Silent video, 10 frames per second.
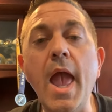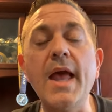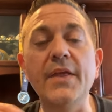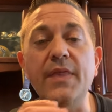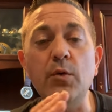
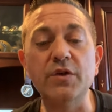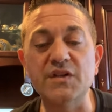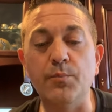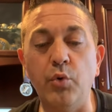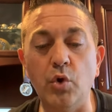And I think what's
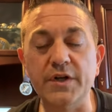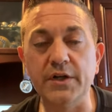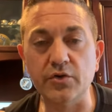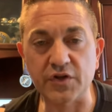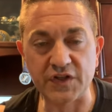important to
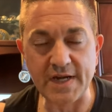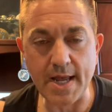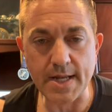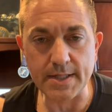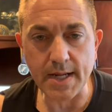
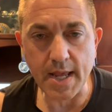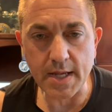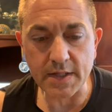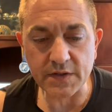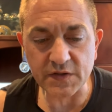understand
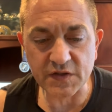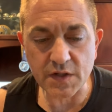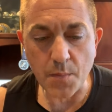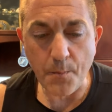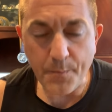
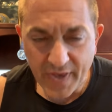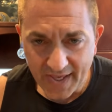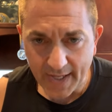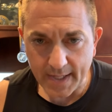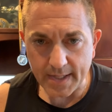is
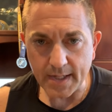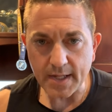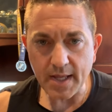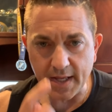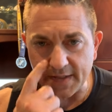Pitt
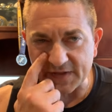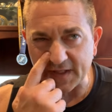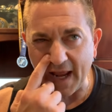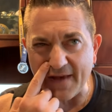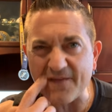is
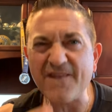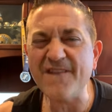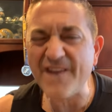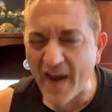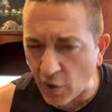in a
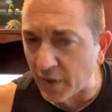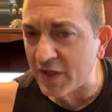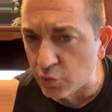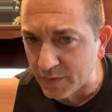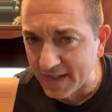very
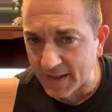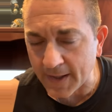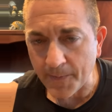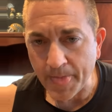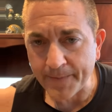
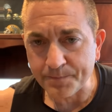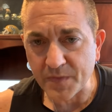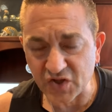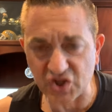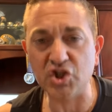unique
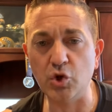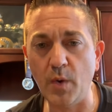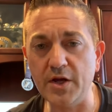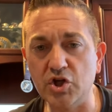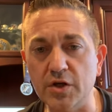
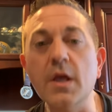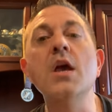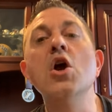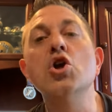situation.